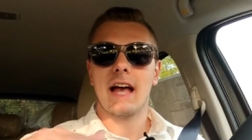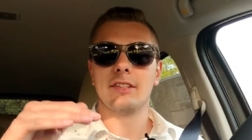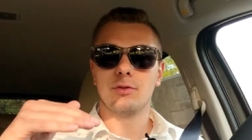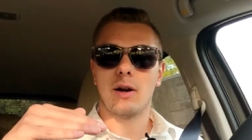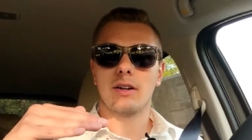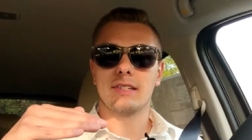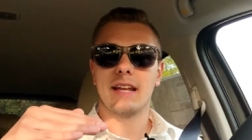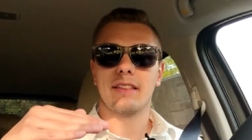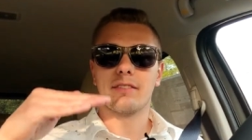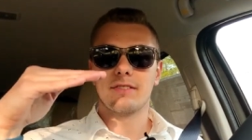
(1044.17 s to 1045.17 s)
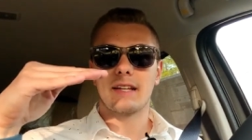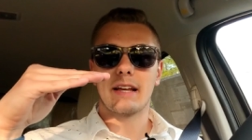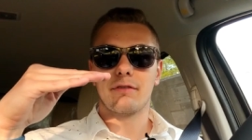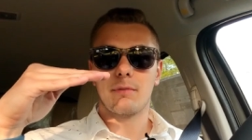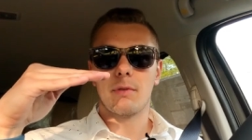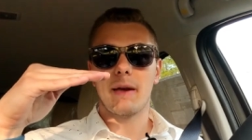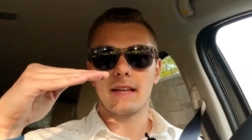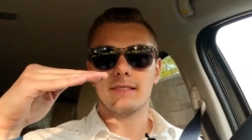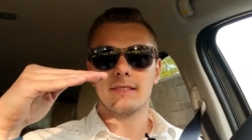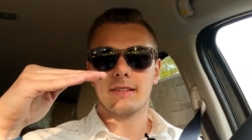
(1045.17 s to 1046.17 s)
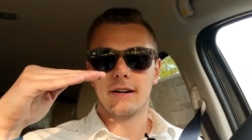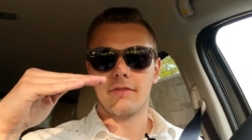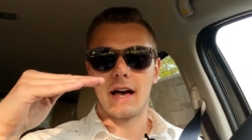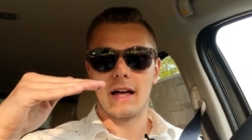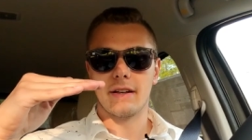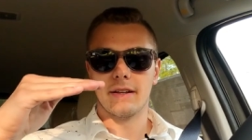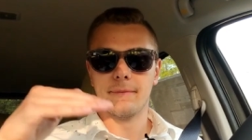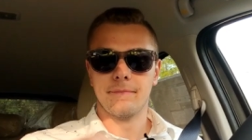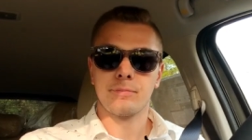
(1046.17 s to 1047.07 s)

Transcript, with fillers: as you are to get the second from the base of the Honda.